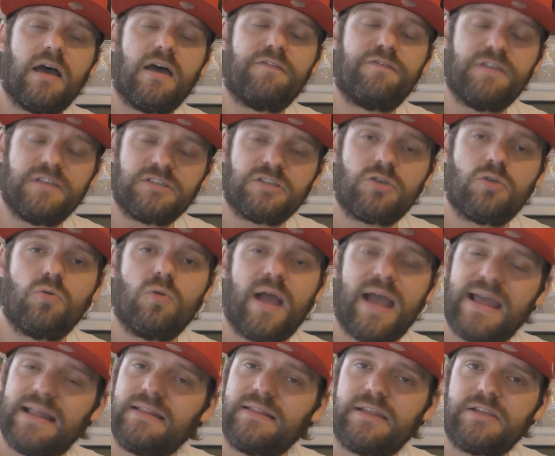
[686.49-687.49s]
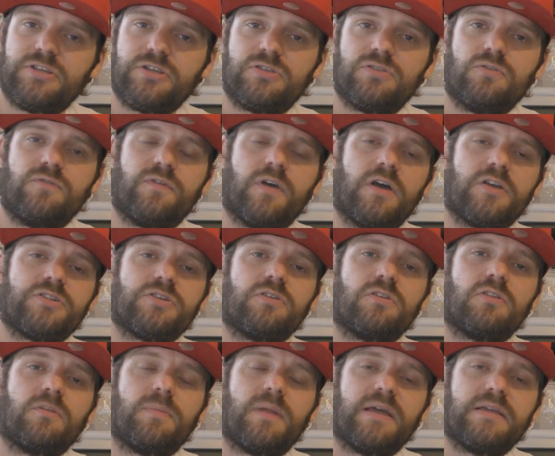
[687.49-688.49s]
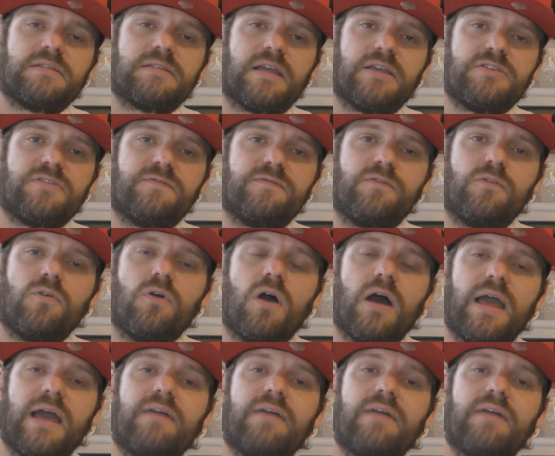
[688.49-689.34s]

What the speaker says: a physical and digital version on the PlayStation 4.